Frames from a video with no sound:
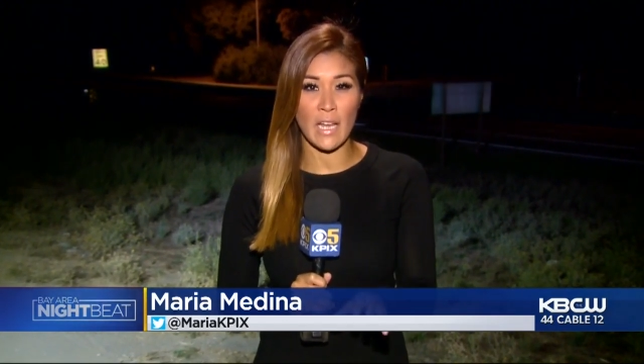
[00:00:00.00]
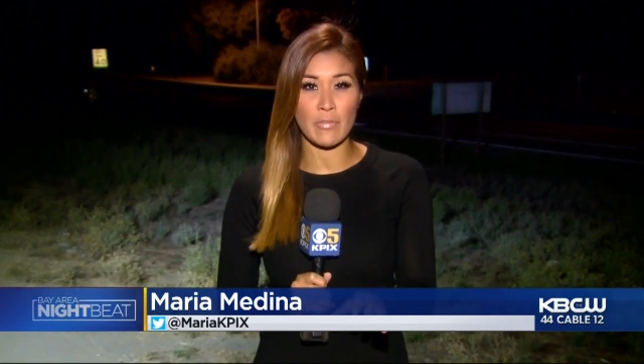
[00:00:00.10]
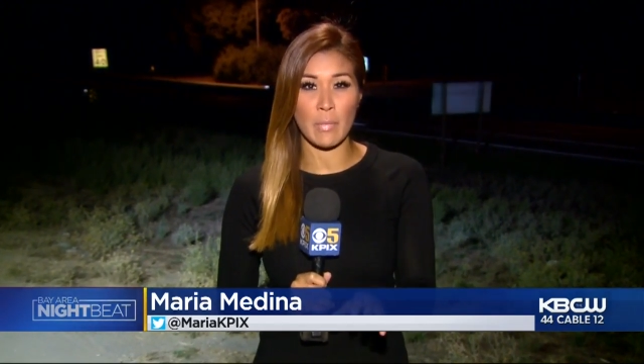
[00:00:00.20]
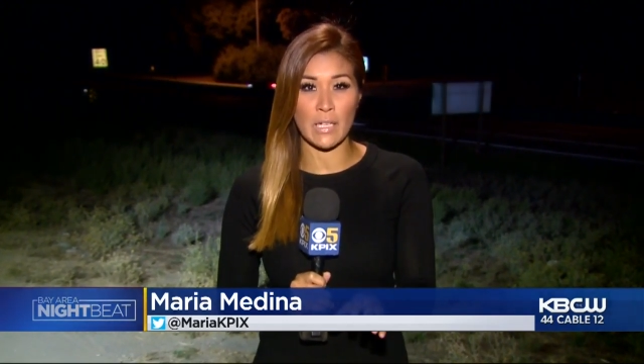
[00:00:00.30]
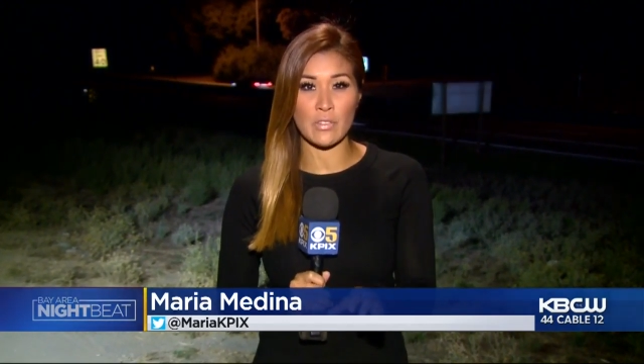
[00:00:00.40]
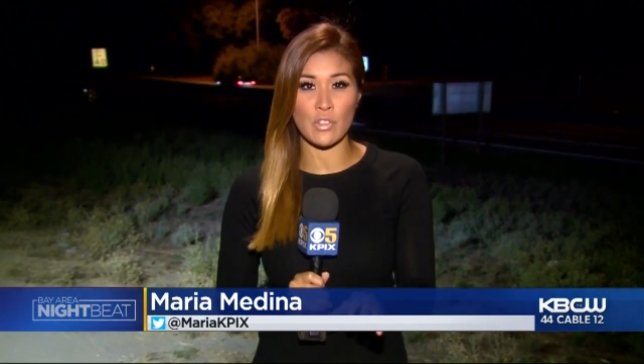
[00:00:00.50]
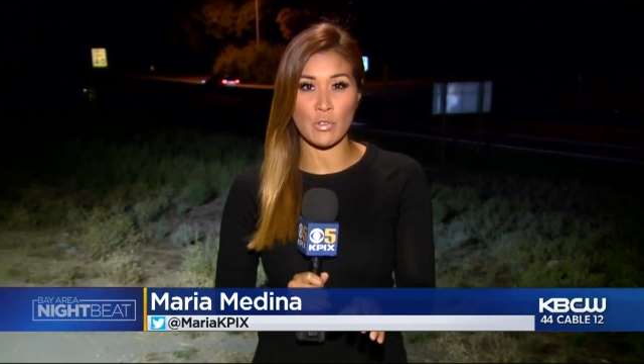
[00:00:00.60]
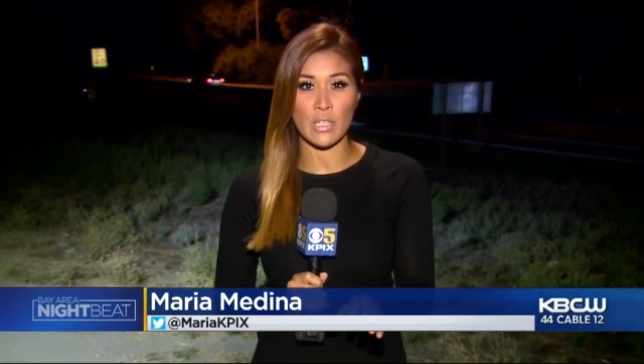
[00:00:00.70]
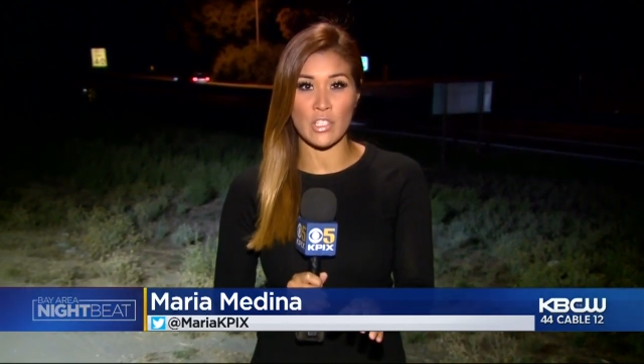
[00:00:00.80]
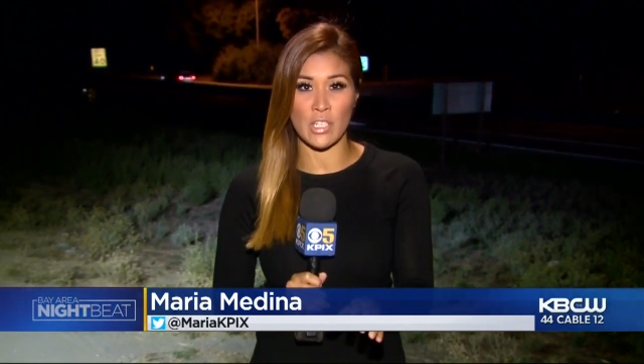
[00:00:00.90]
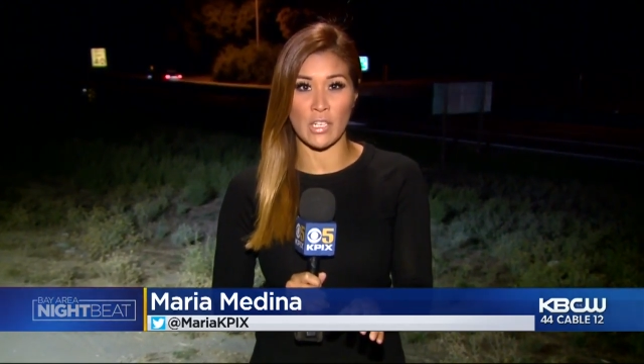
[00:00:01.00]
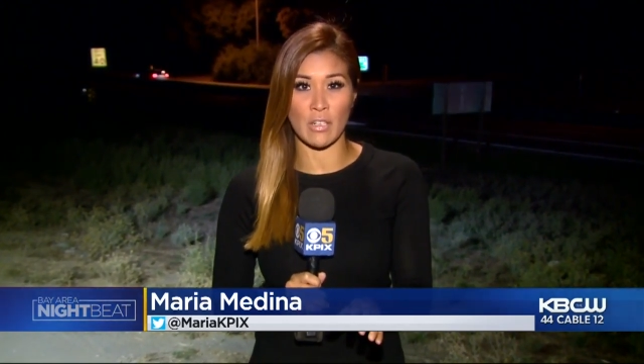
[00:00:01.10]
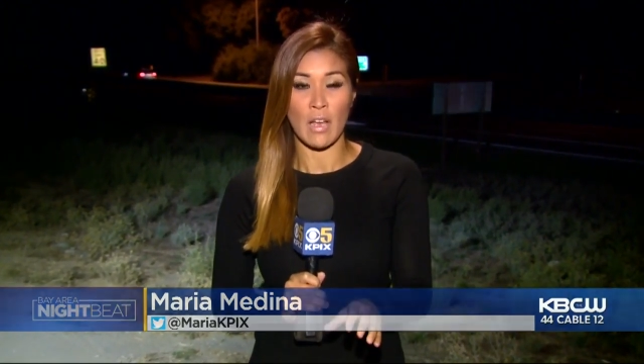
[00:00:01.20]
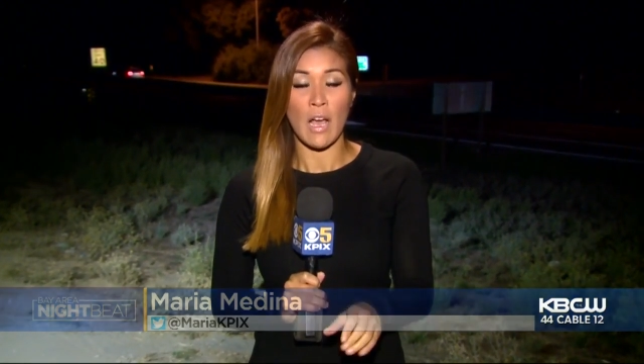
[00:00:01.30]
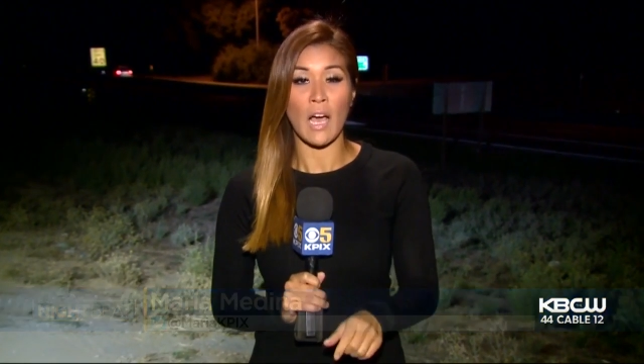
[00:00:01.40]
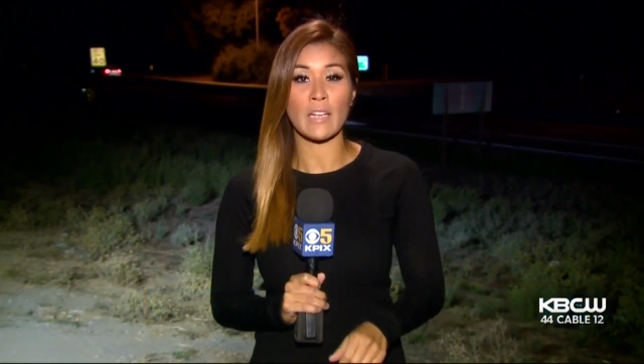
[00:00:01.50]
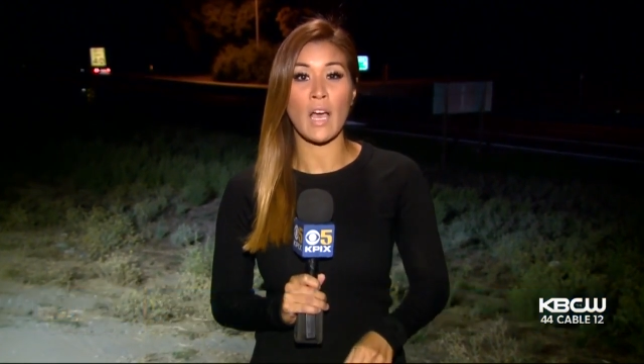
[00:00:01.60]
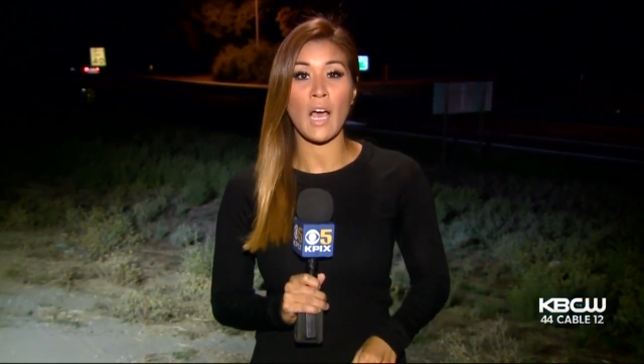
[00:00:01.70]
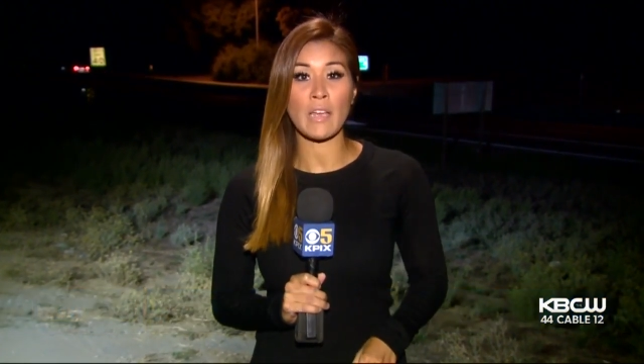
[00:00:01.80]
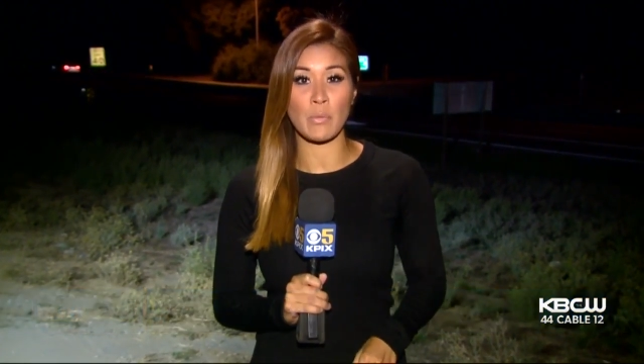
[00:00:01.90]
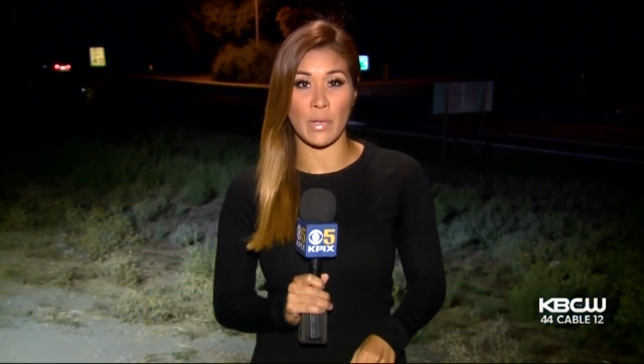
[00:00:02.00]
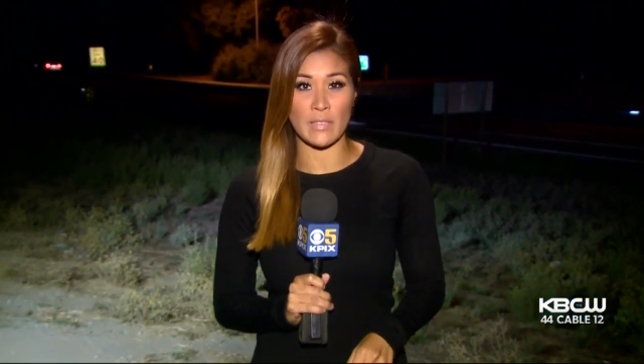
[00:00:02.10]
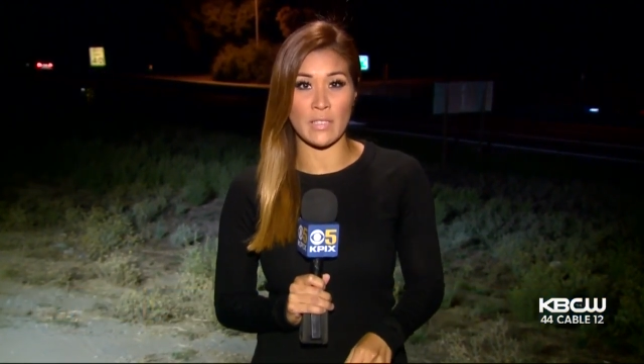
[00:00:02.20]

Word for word: a half mile stretch here on Highway